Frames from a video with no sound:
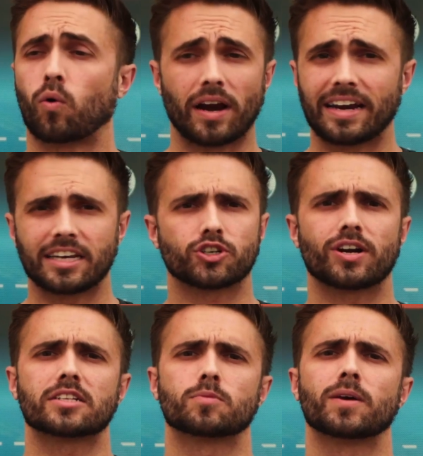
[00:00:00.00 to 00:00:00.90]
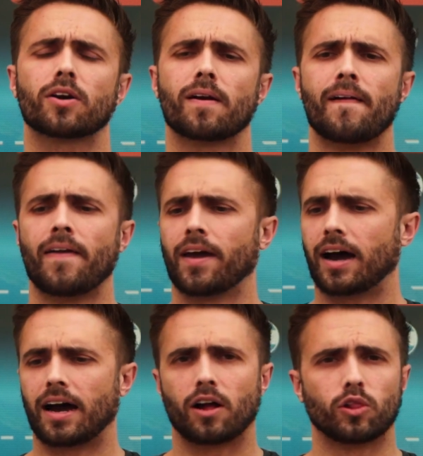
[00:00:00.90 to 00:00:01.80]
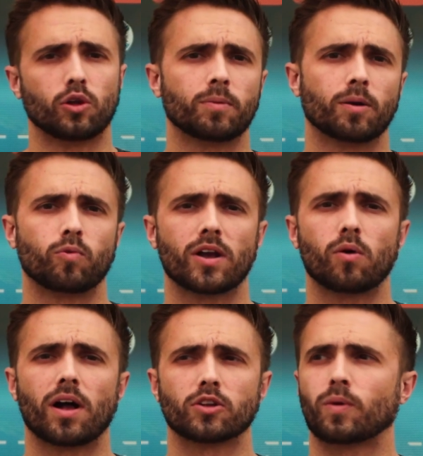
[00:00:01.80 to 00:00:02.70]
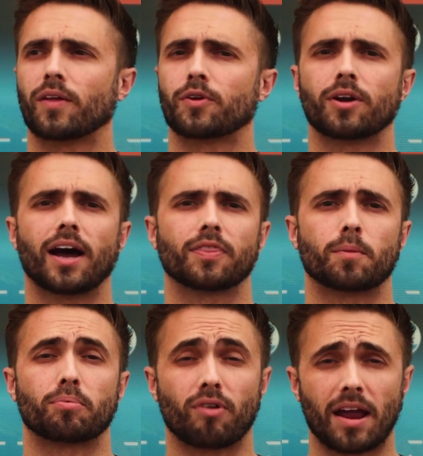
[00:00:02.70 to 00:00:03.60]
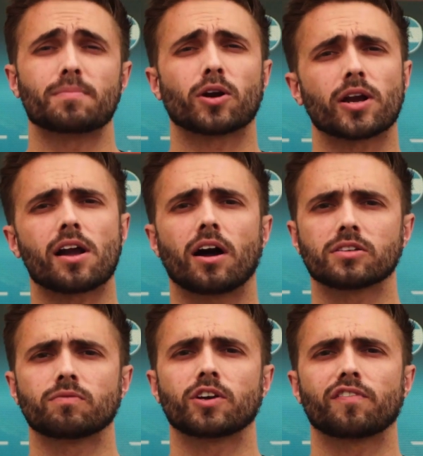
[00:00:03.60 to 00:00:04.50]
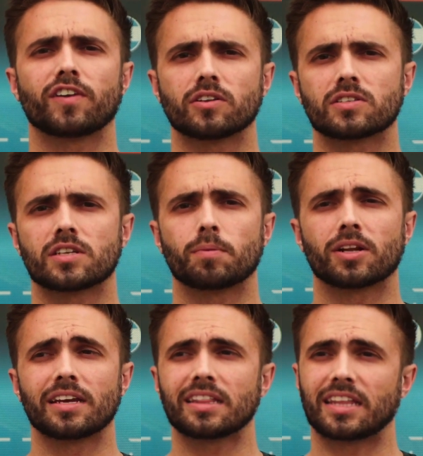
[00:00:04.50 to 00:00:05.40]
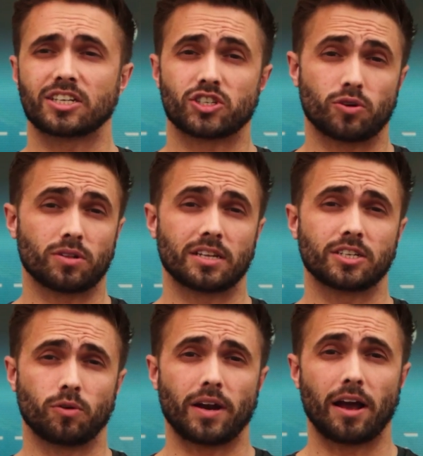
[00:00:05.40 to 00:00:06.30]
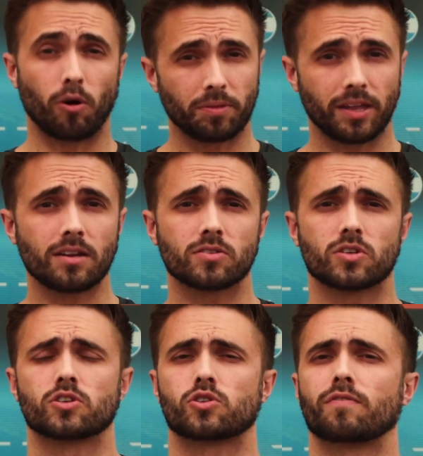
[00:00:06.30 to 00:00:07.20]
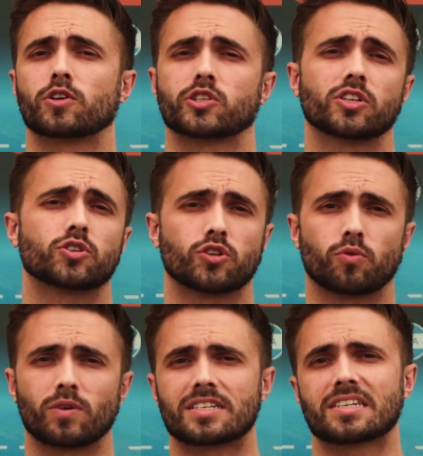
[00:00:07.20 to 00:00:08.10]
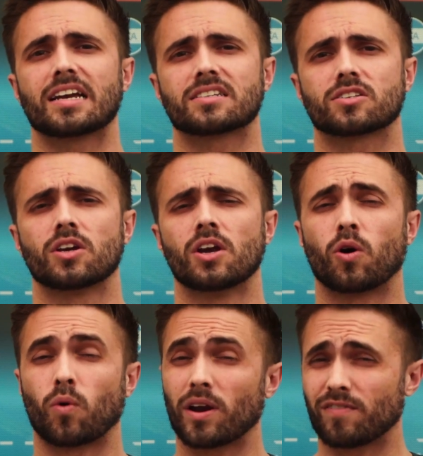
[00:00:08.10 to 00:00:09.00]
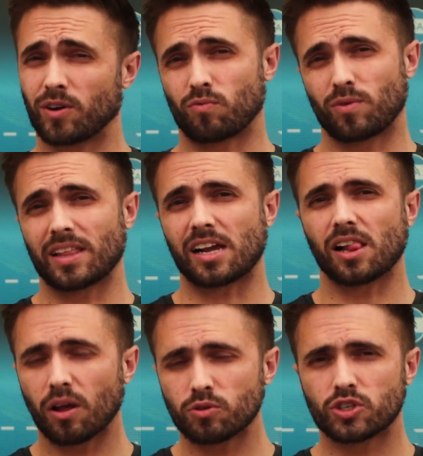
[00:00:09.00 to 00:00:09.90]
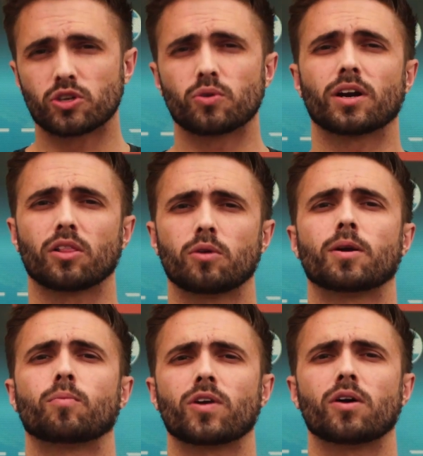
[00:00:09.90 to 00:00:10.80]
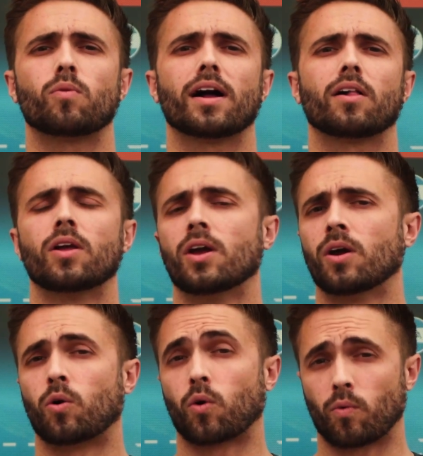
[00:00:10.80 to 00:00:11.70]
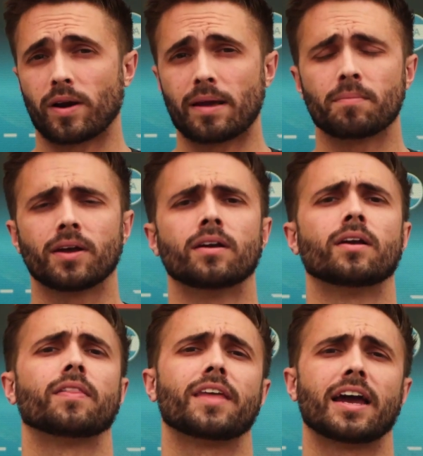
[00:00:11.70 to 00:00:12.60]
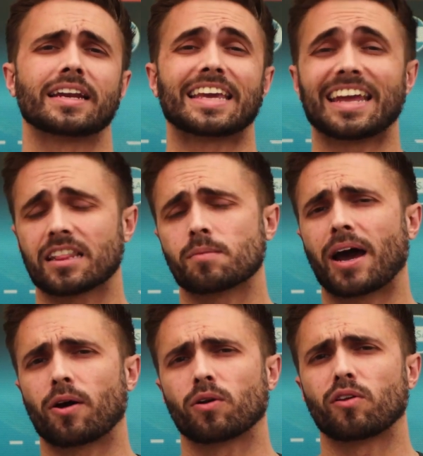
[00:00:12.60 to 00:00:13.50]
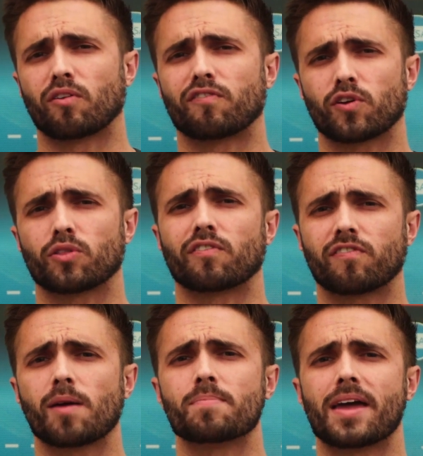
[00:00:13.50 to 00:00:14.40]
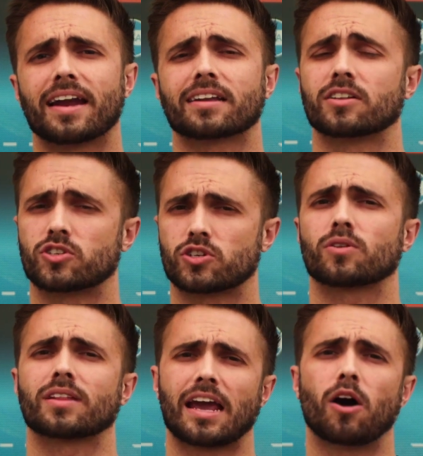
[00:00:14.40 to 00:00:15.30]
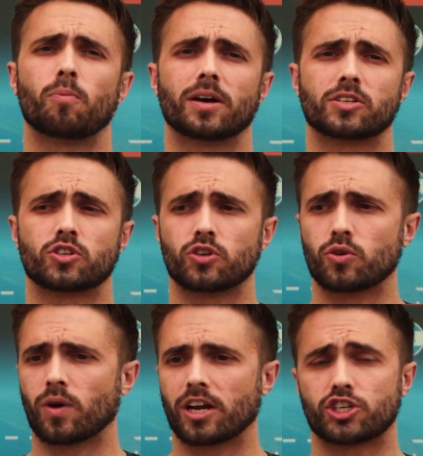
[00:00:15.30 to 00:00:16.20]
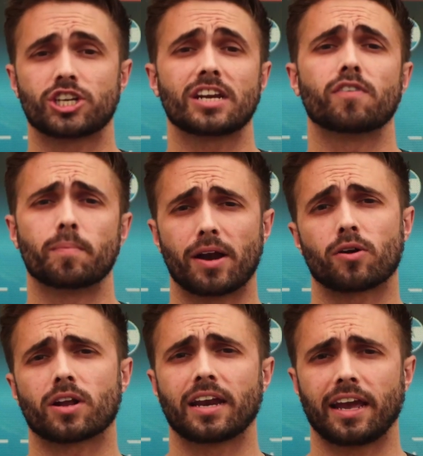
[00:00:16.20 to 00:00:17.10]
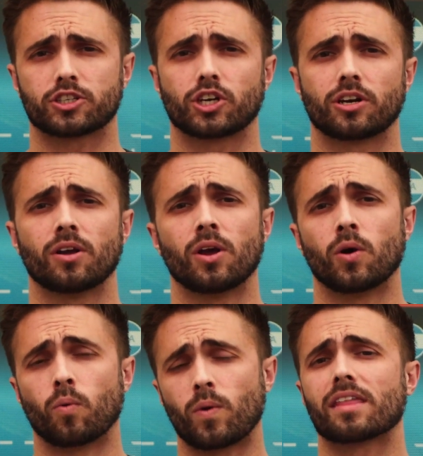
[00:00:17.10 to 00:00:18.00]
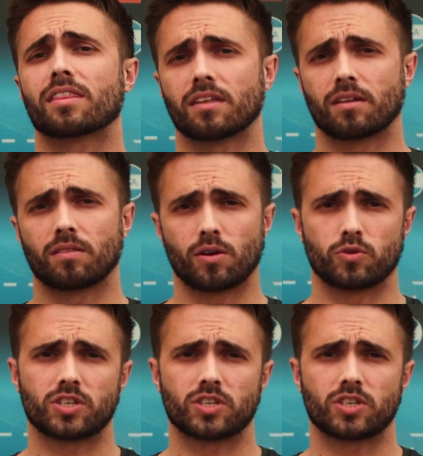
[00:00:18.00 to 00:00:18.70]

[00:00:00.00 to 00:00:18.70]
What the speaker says: or any transmitter. Aluminum wheel wells, while they're not the primary cause of interference typically, they certainly don't help things. So if your sensors are recessed or even really close to an aluminum wheel well or rim, then getting them out a little further from that can certainly help us to achieve a better connection with those